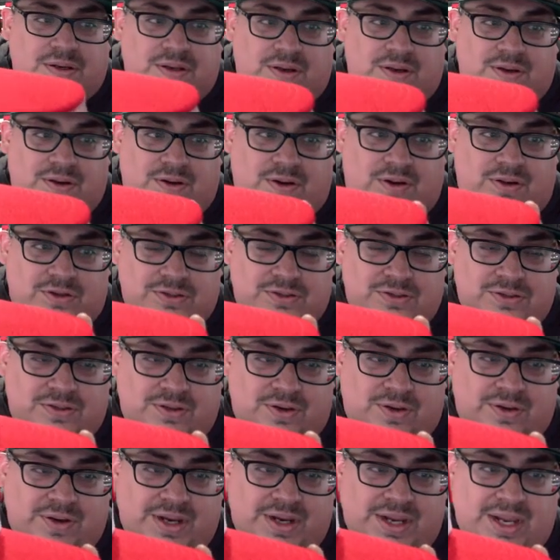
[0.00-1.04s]

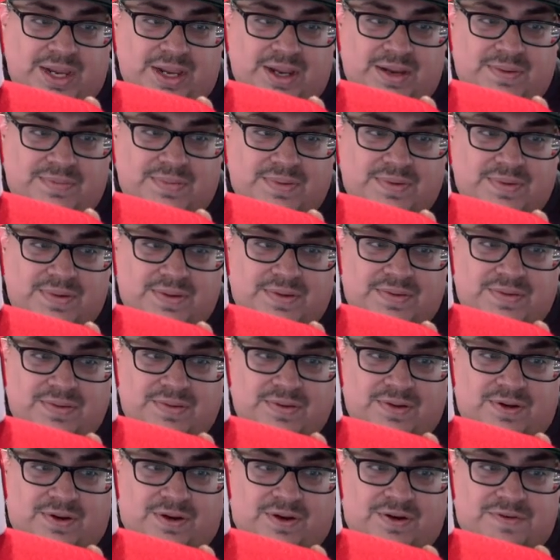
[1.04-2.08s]
All-Star Game
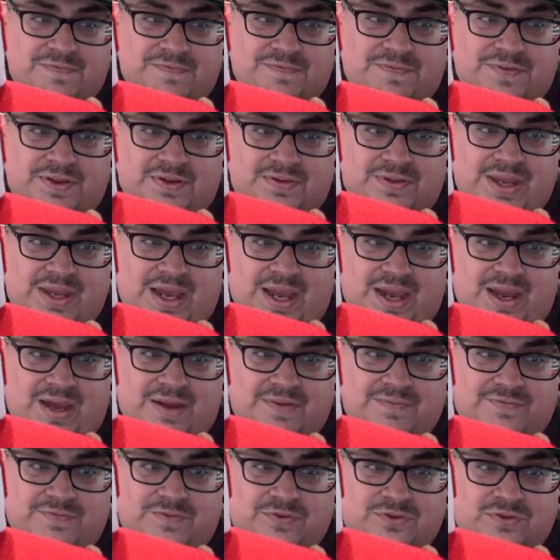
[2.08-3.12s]
on-field
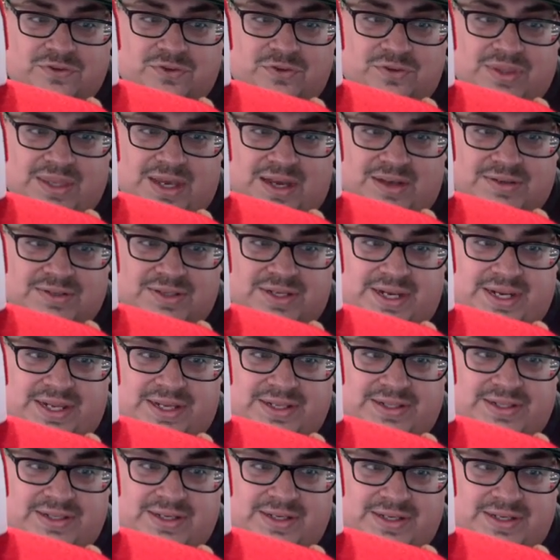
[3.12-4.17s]
hat for
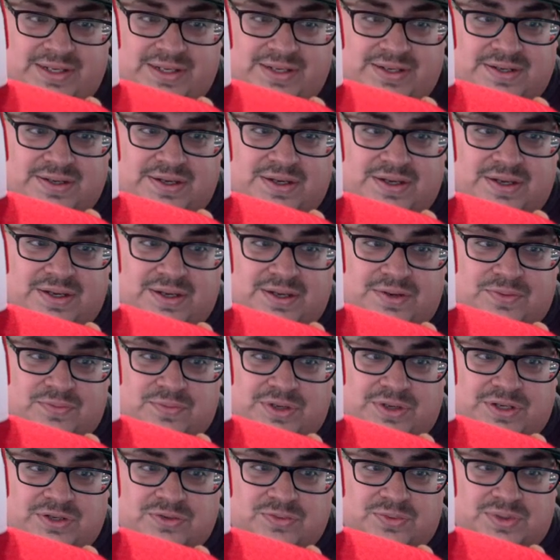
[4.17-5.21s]
2018,
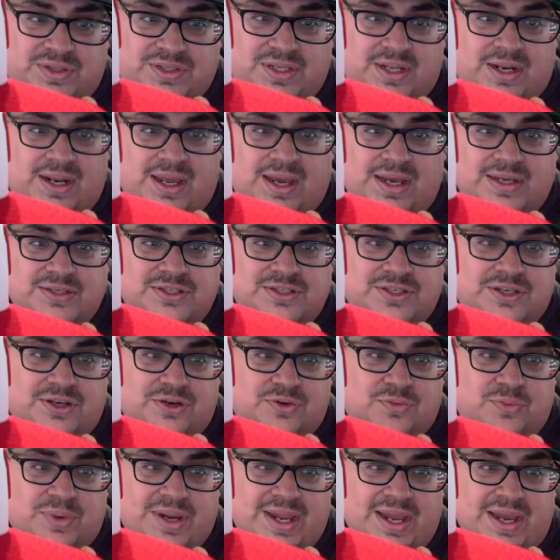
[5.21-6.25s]
which was the last year
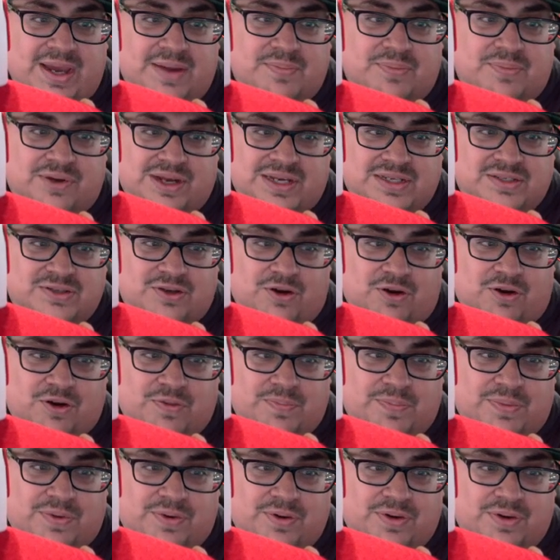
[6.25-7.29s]
we had Bryce
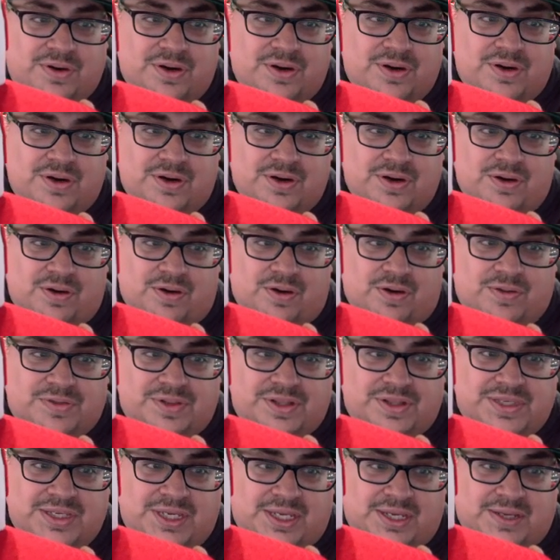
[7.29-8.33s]
Harper on the
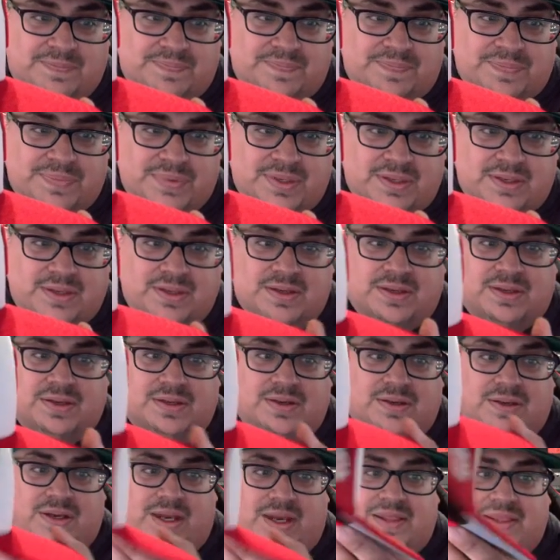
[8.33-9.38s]
team and